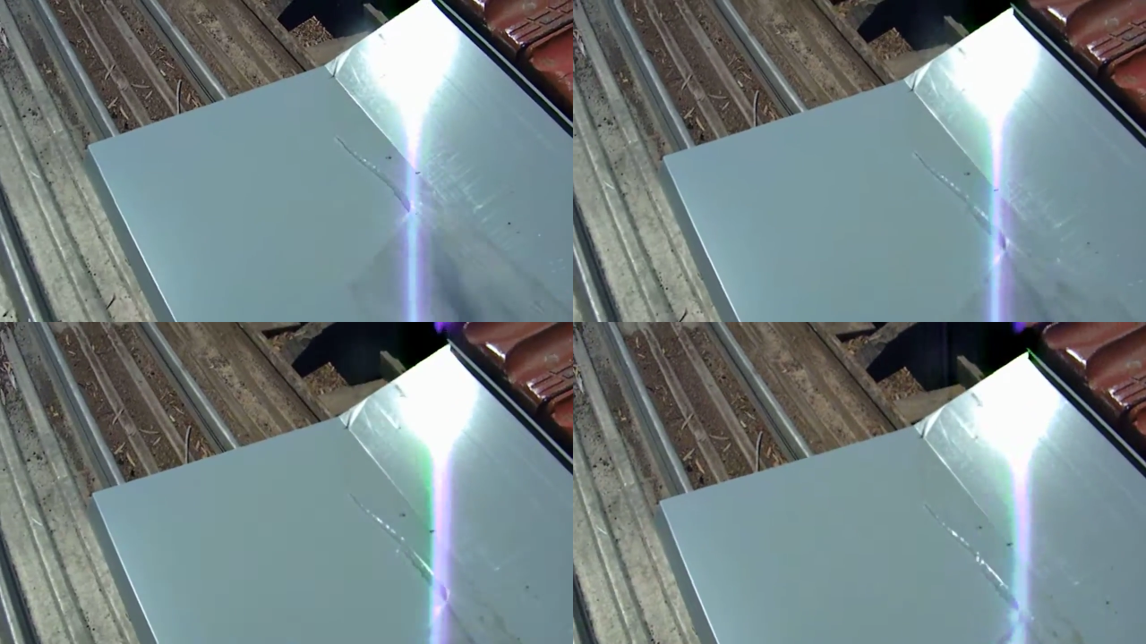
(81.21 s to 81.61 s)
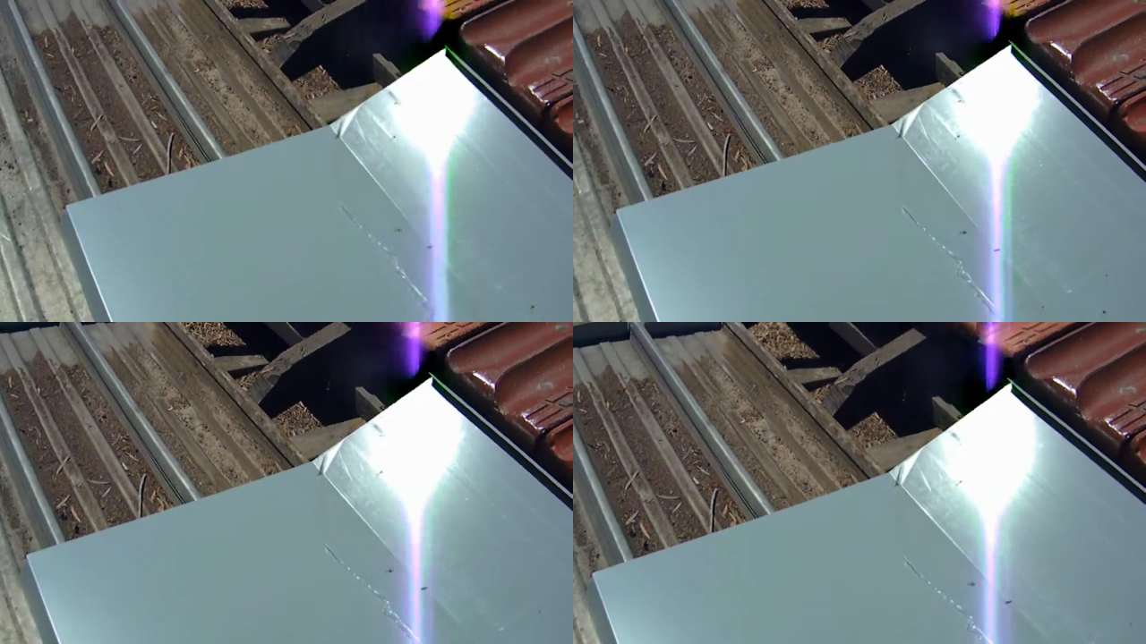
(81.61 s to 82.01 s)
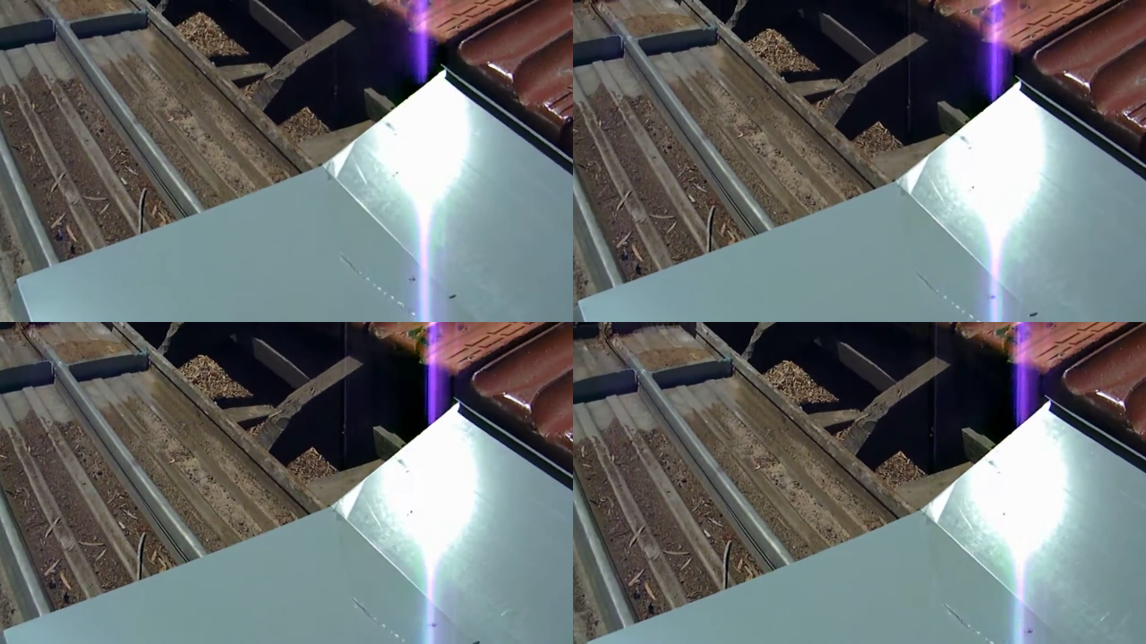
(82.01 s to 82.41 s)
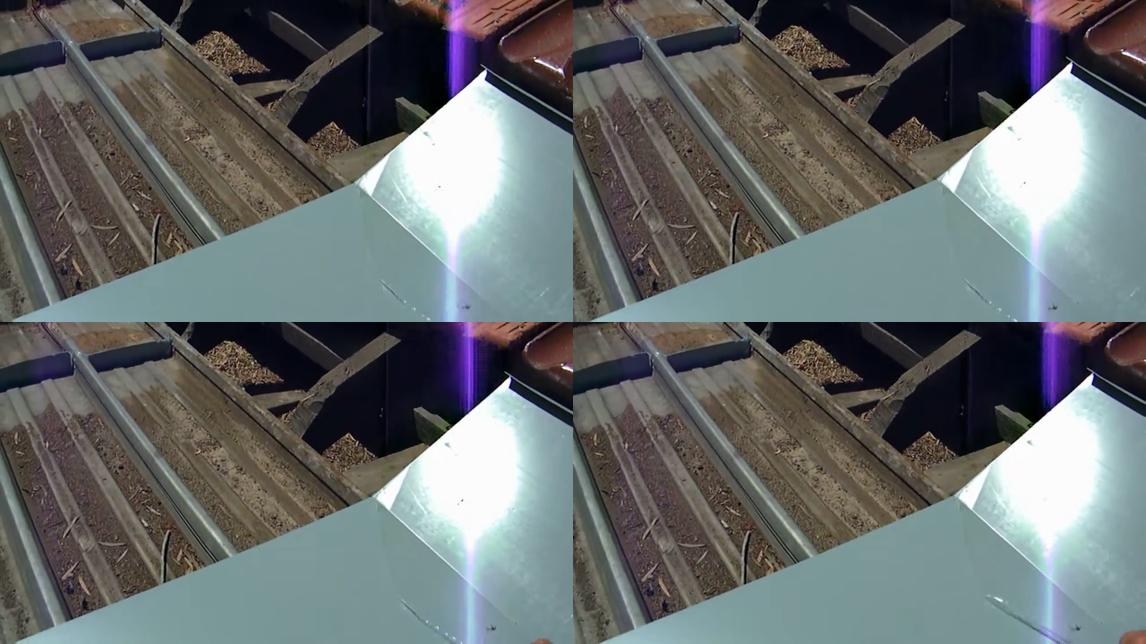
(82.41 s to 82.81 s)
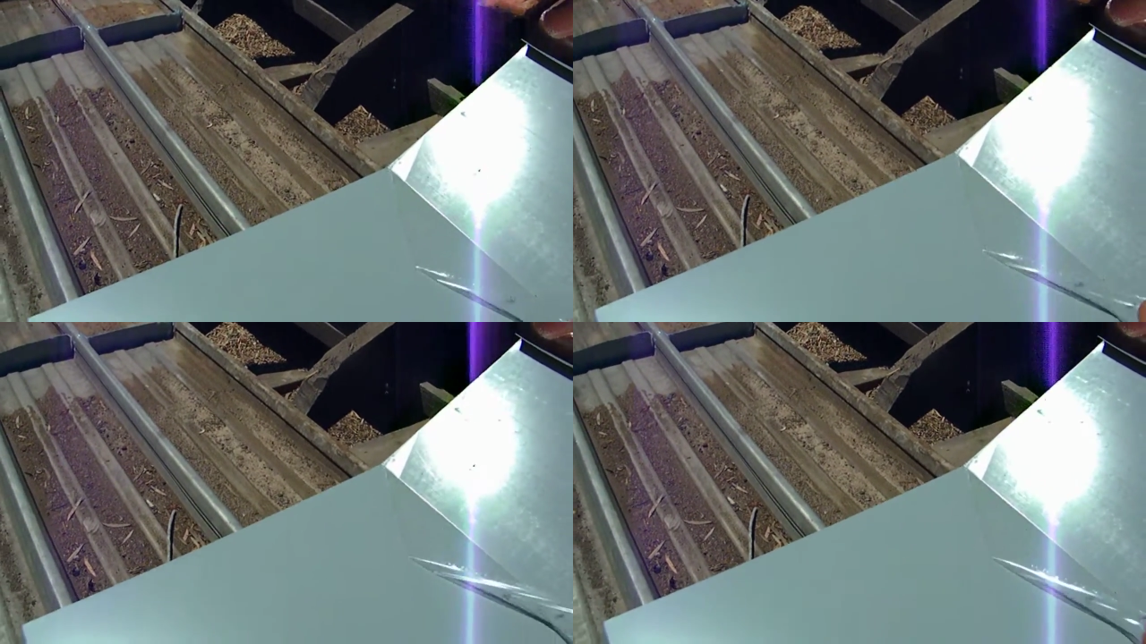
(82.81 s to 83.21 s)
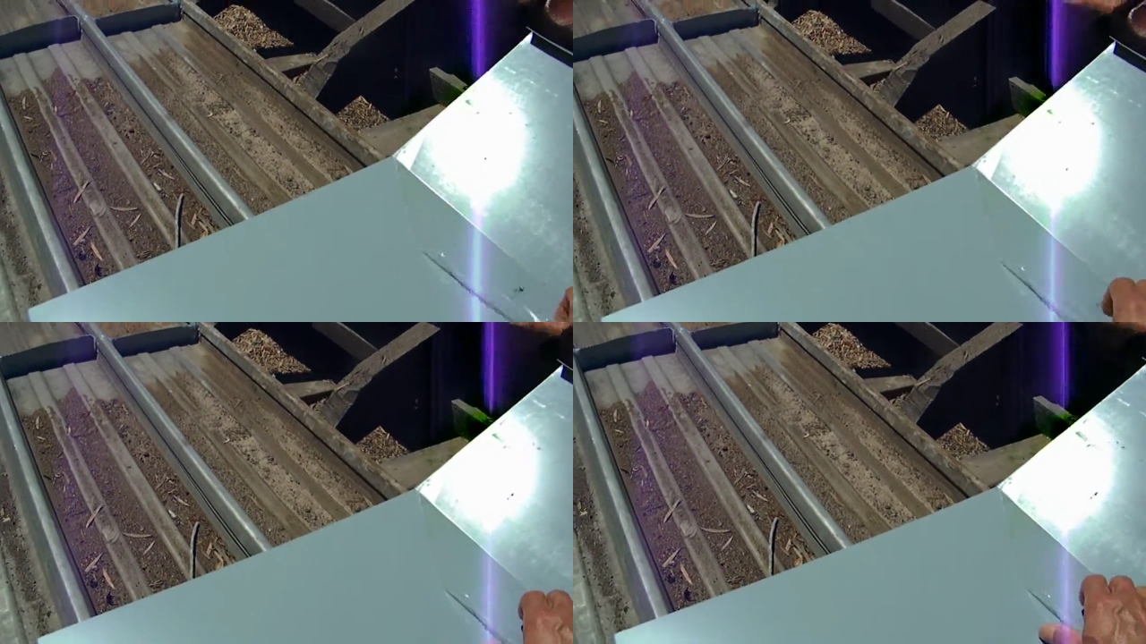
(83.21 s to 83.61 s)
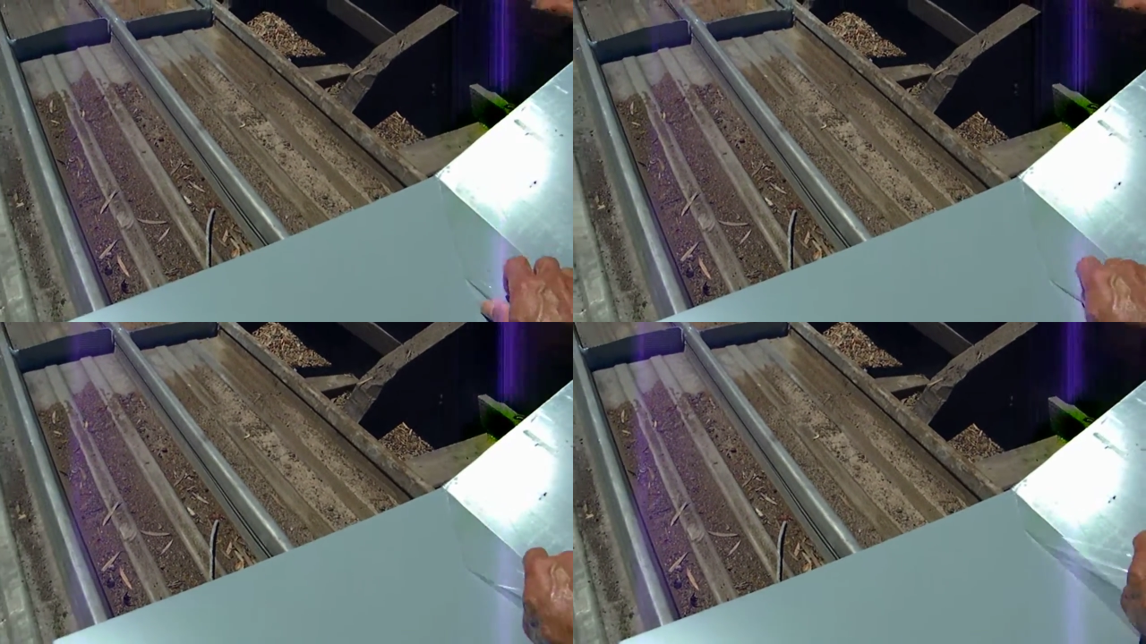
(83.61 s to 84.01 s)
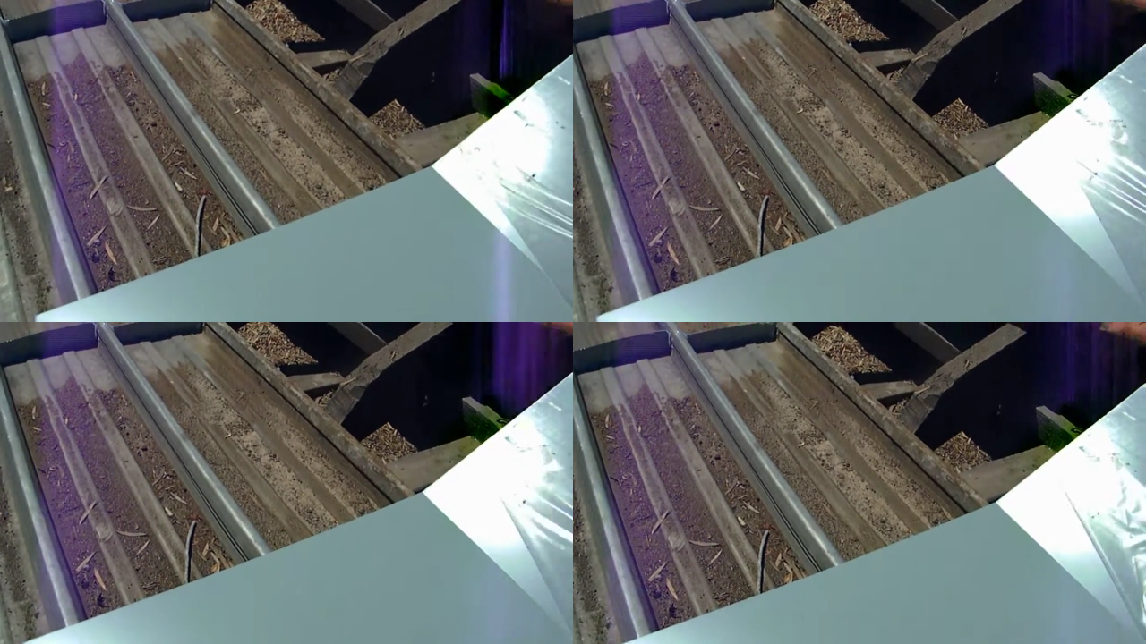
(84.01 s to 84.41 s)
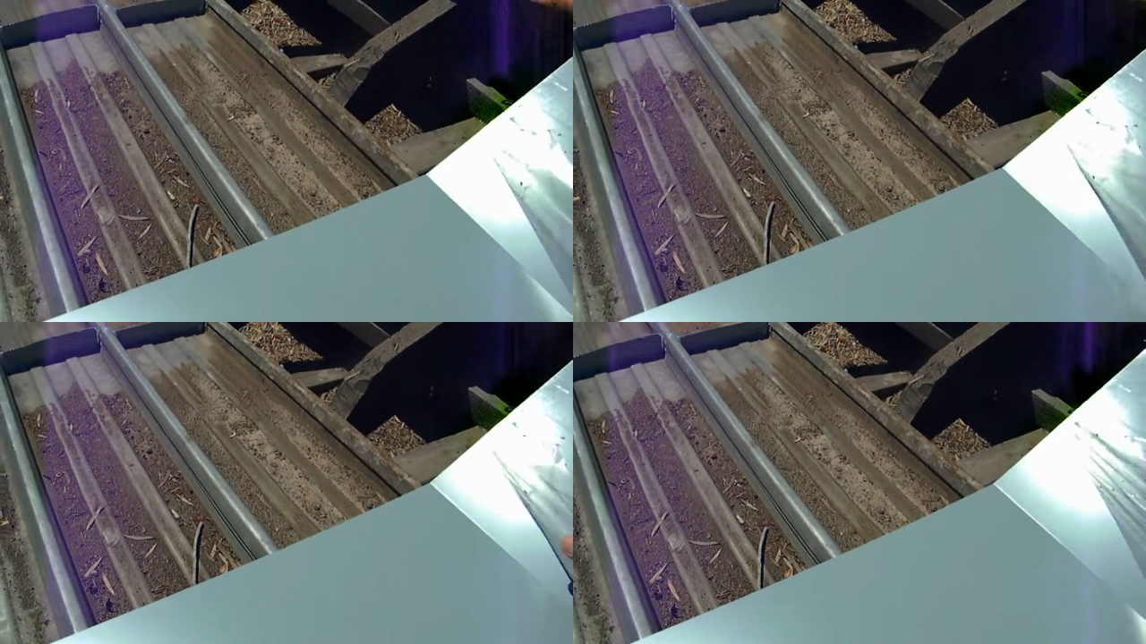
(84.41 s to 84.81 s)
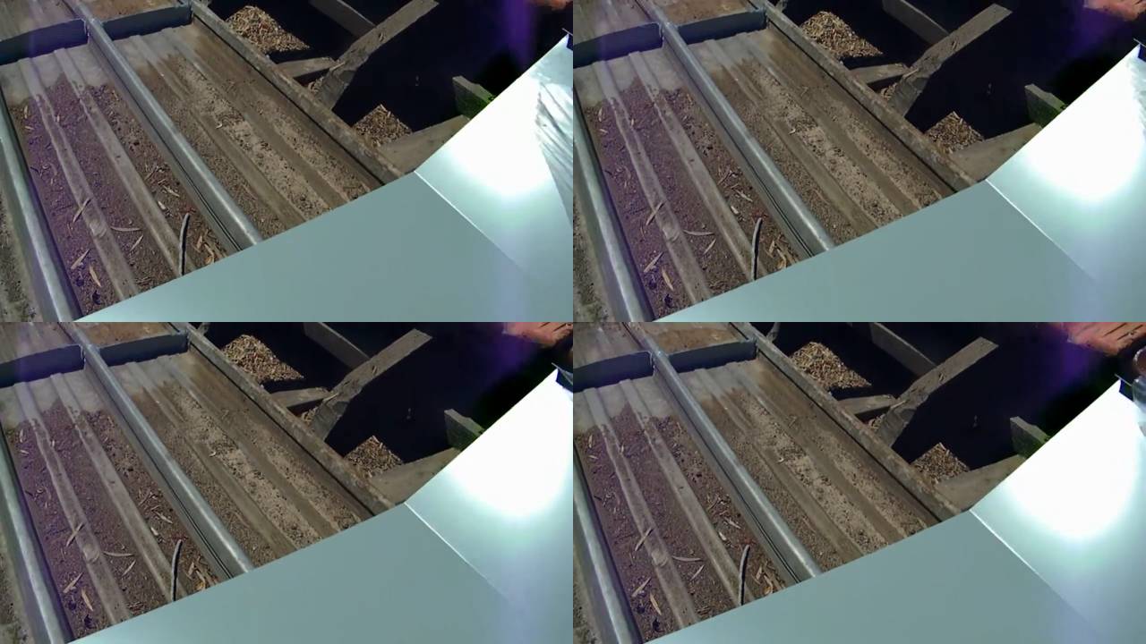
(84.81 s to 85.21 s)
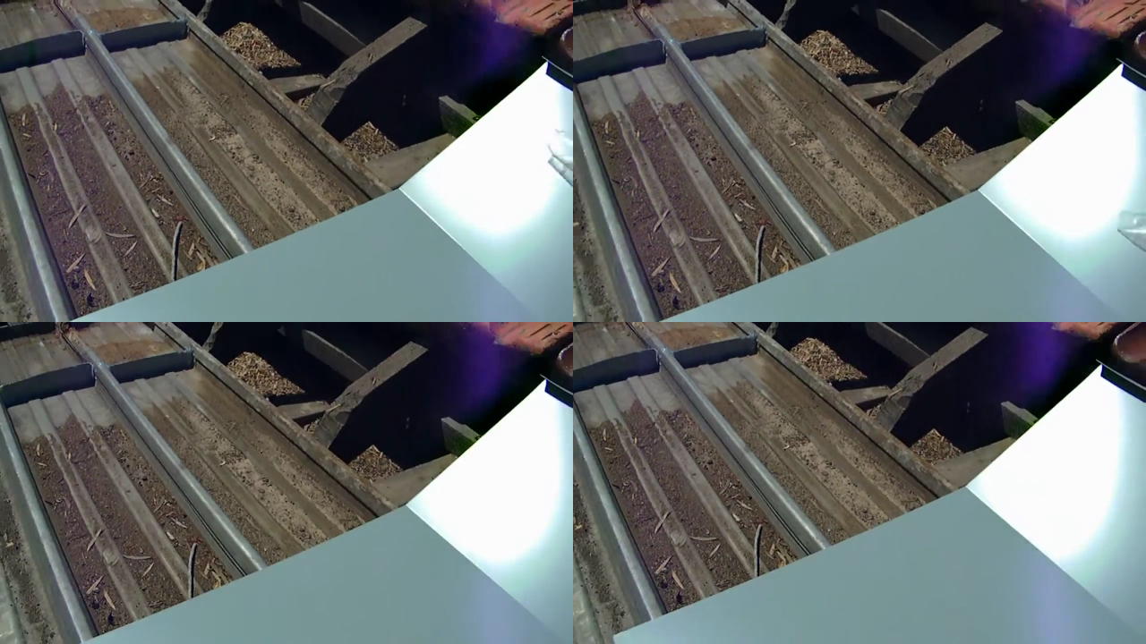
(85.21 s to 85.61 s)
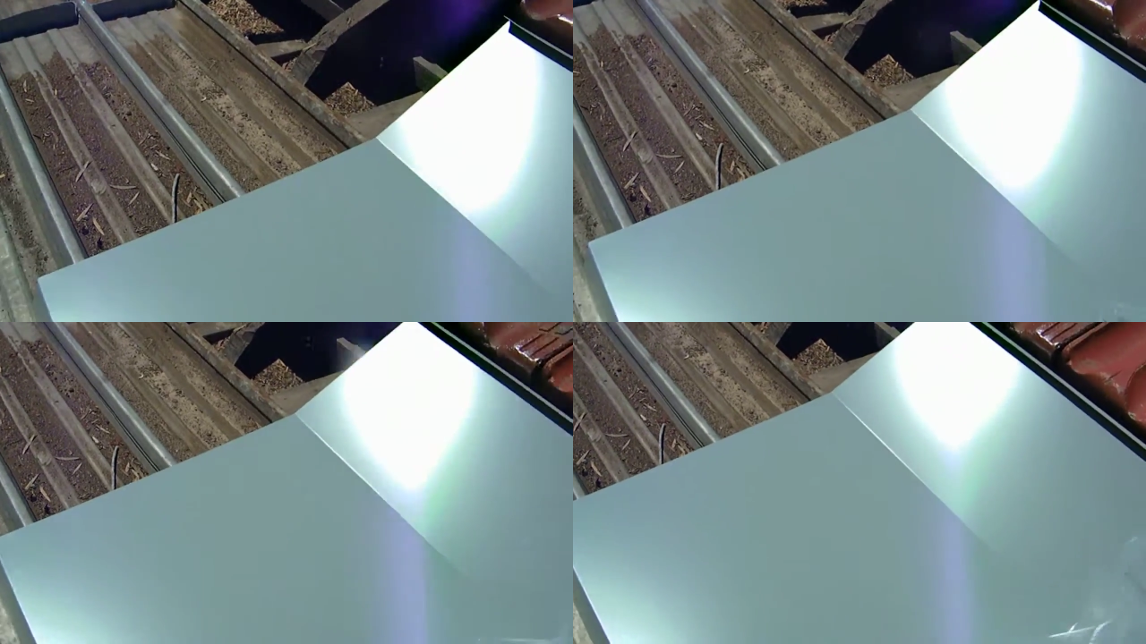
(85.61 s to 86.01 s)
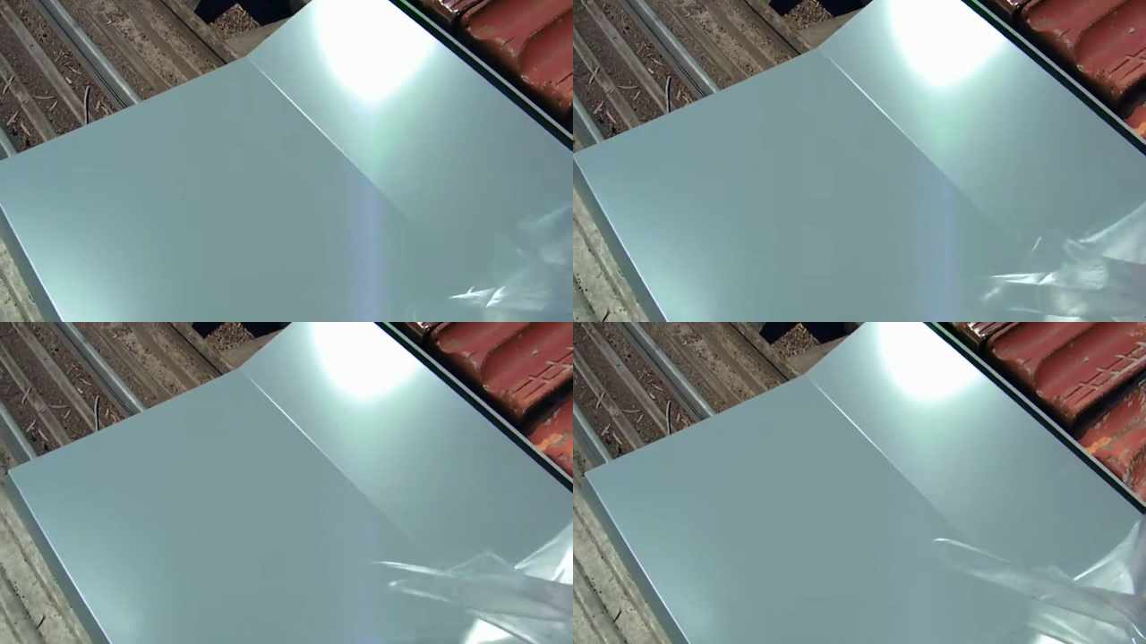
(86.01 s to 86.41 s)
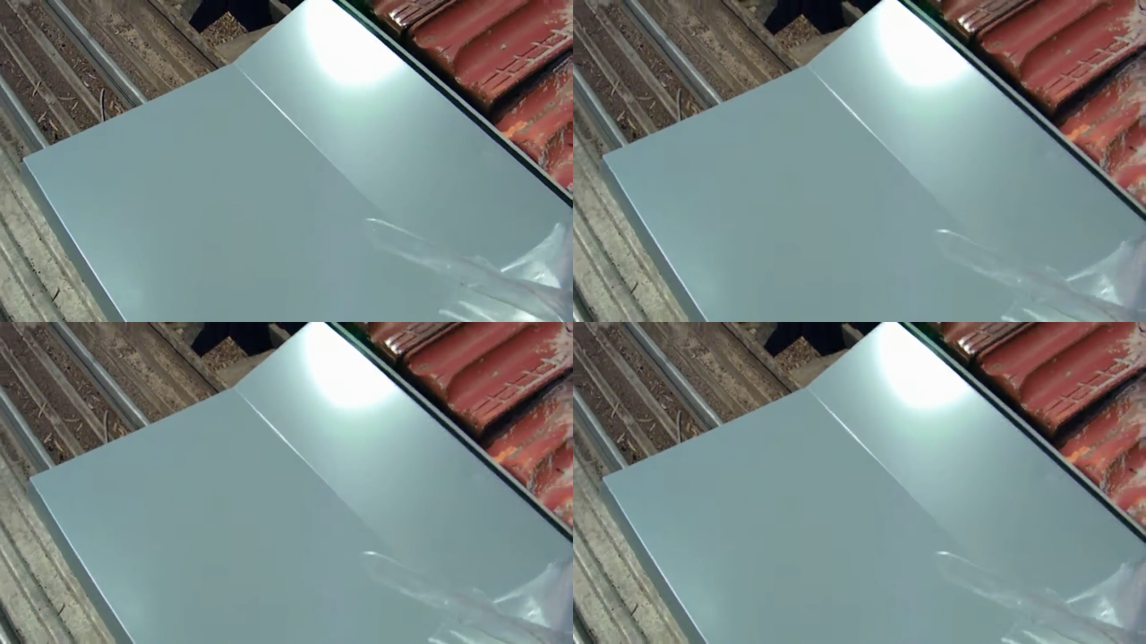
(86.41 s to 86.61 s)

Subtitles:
[unreadable: no face in view]